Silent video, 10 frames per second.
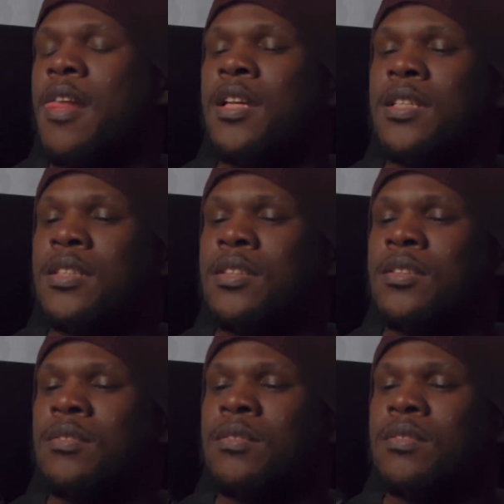is
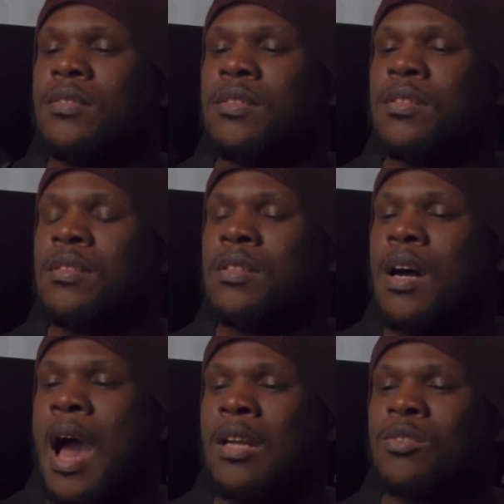the
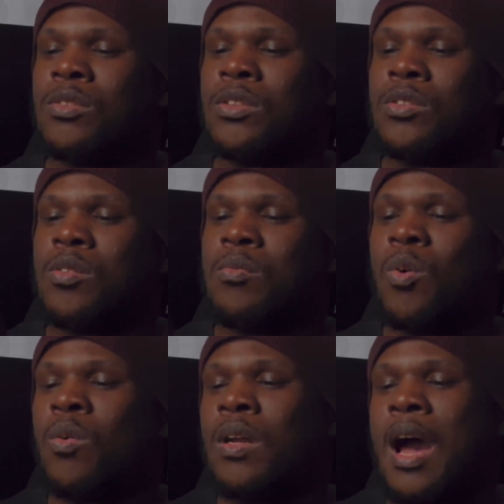auto zoom
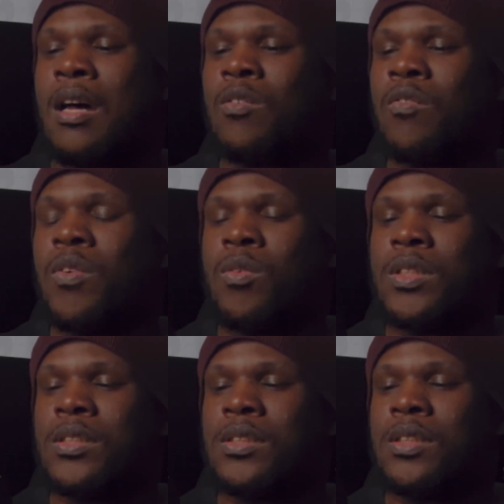or the
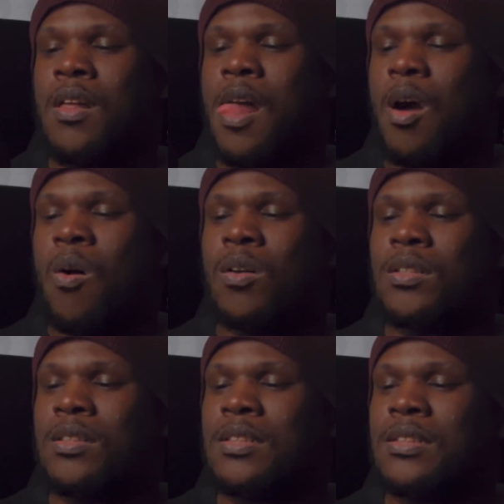autofocus on
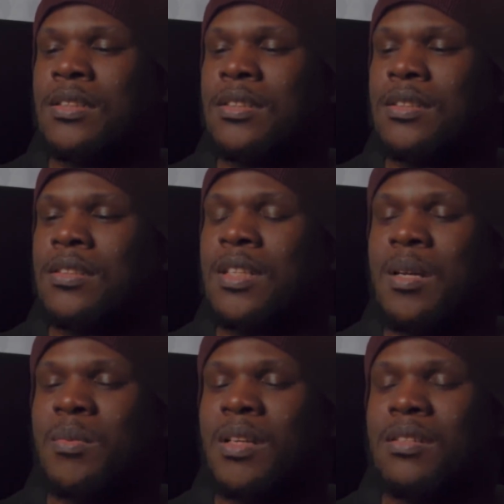this
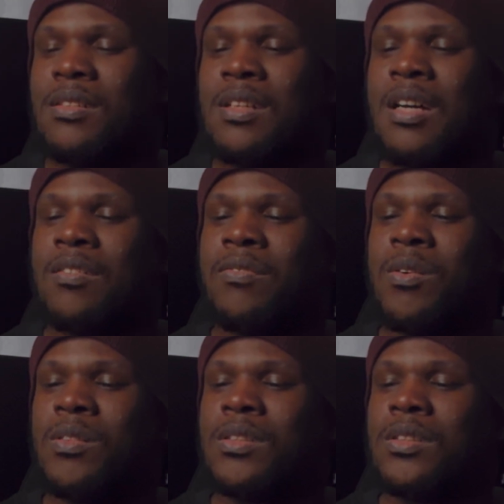camera. I think the
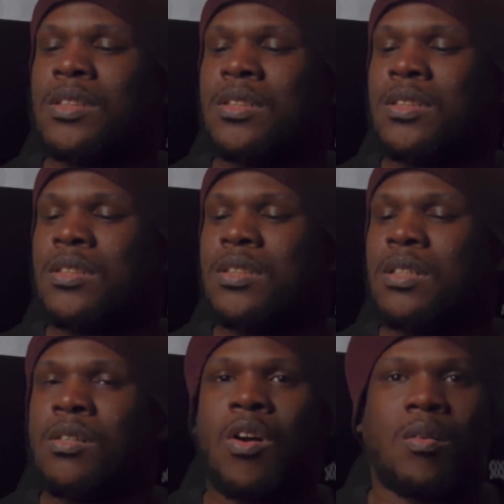autofocus is
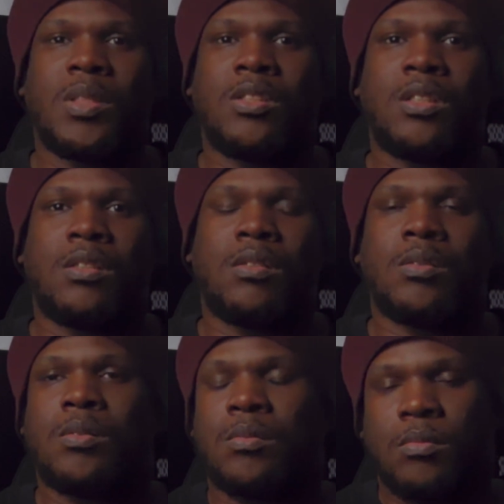garbage.
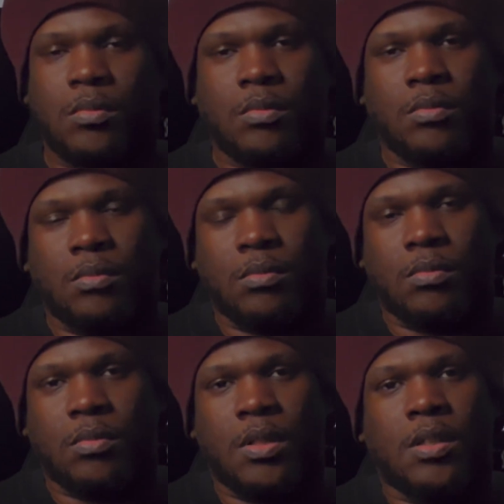
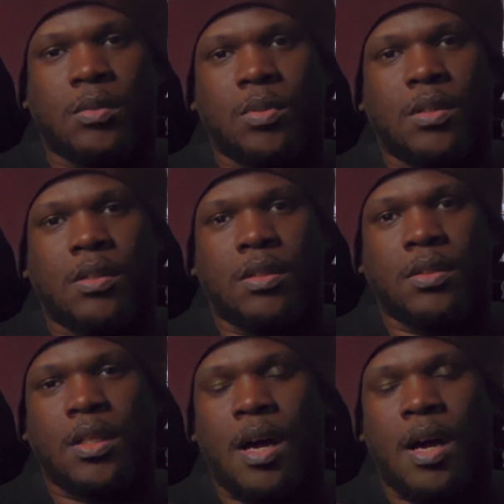It is what it is.